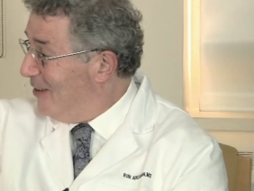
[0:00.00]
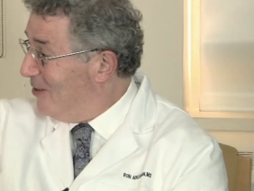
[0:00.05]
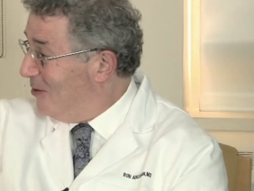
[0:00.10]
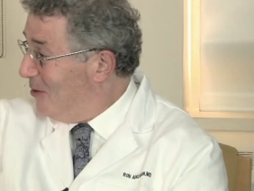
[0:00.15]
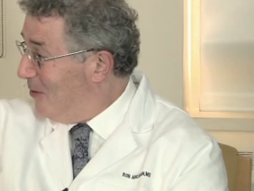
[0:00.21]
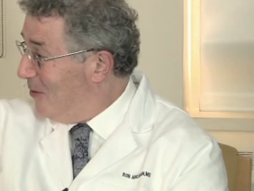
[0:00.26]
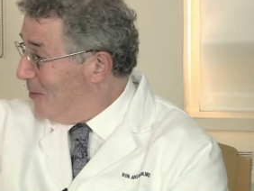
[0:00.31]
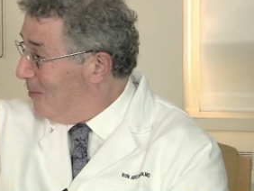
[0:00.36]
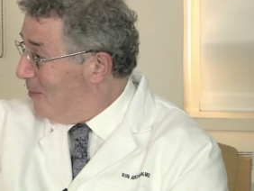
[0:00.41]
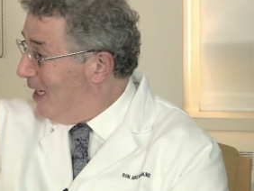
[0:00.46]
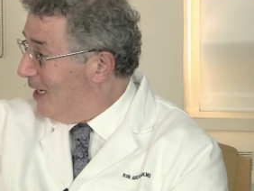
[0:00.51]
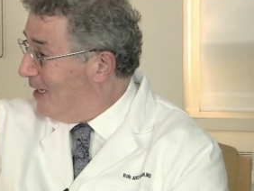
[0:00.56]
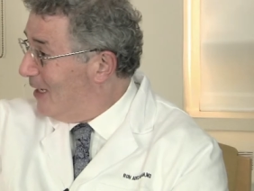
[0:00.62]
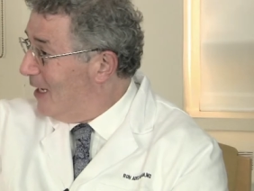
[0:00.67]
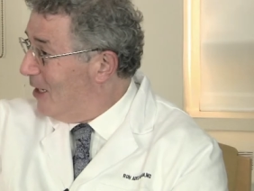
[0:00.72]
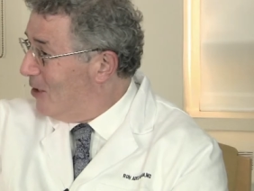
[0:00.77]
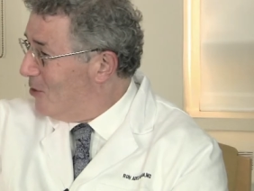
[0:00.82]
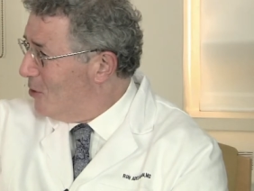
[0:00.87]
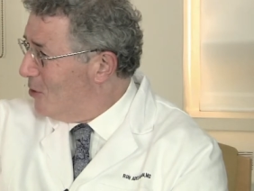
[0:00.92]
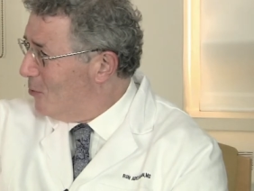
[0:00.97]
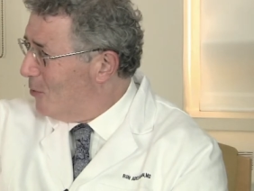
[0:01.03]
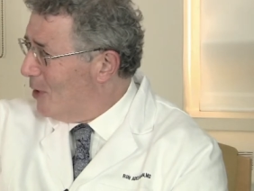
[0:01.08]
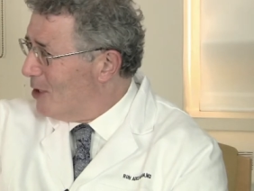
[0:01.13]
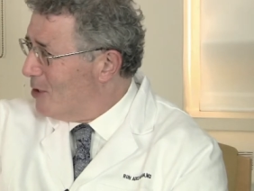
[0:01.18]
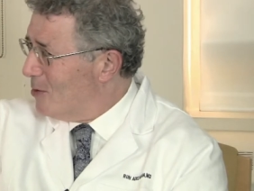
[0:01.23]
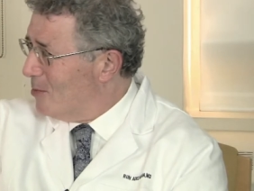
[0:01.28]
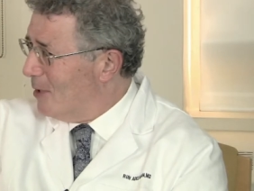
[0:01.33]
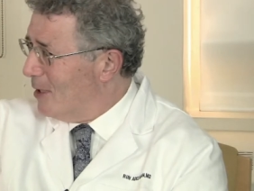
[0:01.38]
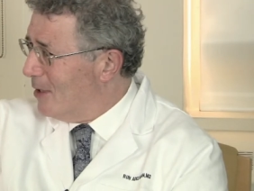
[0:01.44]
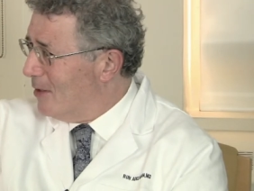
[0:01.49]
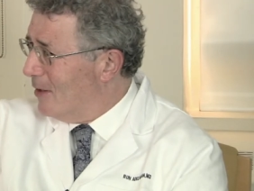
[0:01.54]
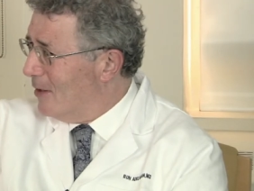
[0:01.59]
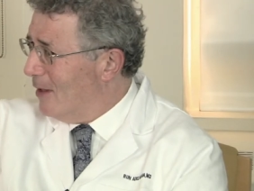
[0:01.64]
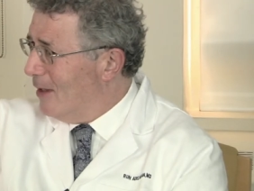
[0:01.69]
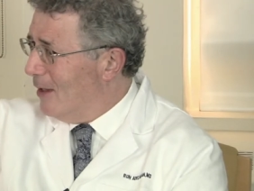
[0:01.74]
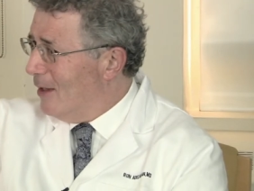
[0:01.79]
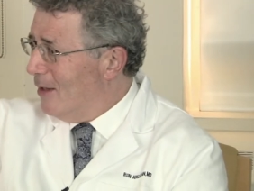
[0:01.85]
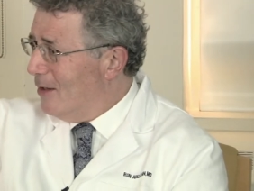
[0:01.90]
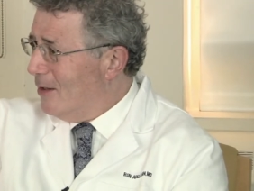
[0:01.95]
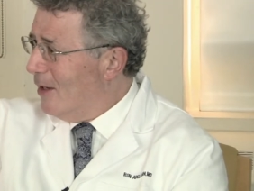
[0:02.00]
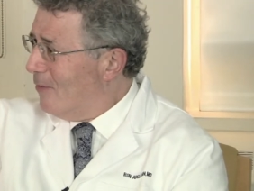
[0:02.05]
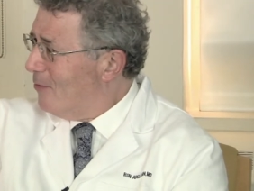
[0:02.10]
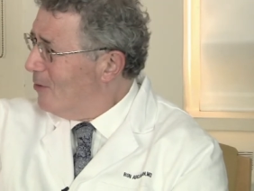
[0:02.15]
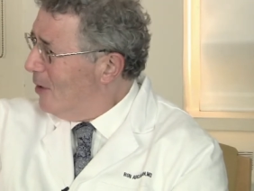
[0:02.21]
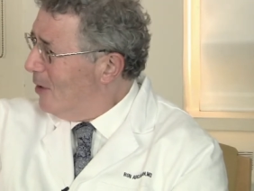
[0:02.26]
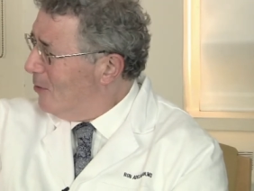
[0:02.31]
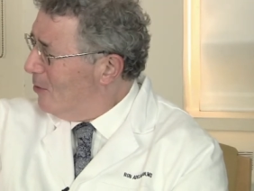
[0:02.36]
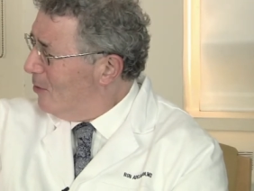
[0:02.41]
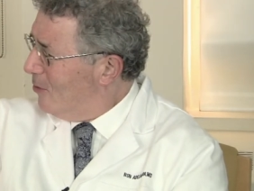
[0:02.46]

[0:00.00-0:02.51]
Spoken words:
to the medication regimen, you have to